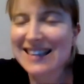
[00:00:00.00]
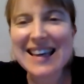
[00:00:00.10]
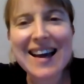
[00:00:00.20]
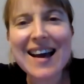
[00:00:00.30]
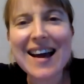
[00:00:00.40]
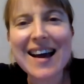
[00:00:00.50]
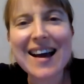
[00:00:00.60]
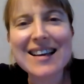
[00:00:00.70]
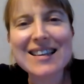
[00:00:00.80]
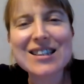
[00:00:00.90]
Yeah,
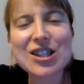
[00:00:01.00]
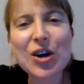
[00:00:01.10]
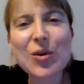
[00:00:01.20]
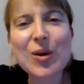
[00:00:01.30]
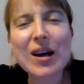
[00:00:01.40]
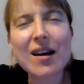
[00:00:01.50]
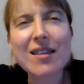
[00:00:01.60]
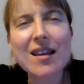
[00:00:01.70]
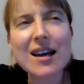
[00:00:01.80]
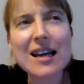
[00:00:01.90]
so
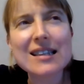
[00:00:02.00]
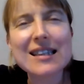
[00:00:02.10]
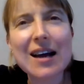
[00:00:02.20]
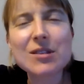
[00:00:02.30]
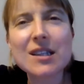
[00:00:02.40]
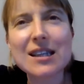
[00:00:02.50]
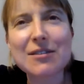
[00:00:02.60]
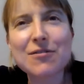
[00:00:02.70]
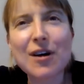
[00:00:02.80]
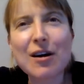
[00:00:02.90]
it sounds as
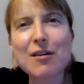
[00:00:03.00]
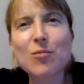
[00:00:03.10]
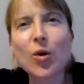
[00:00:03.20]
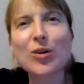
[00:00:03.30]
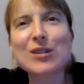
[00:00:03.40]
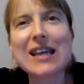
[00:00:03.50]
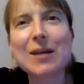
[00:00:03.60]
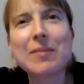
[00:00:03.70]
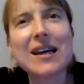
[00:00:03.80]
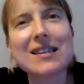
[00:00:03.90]
if what you're
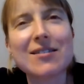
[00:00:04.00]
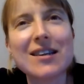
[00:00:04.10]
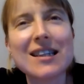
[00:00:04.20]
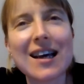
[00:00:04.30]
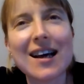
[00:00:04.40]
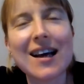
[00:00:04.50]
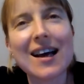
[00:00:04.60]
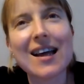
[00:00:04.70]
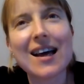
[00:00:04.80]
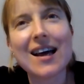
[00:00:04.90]
saying, Peter, and
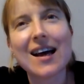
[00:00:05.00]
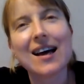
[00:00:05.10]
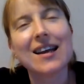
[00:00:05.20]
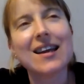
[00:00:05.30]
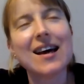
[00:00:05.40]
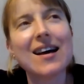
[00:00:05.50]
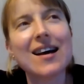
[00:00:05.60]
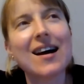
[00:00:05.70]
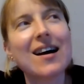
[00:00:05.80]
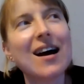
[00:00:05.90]

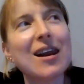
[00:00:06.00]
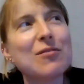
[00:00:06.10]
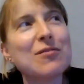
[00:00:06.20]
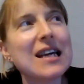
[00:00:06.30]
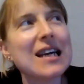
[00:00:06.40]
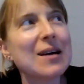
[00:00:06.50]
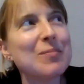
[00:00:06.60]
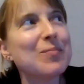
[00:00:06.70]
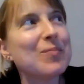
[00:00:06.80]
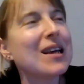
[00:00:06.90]
I love
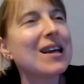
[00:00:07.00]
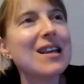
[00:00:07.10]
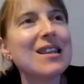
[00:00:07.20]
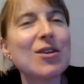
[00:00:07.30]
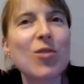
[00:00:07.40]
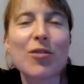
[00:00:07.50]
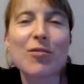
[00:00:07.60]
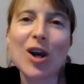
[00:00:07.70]
the rather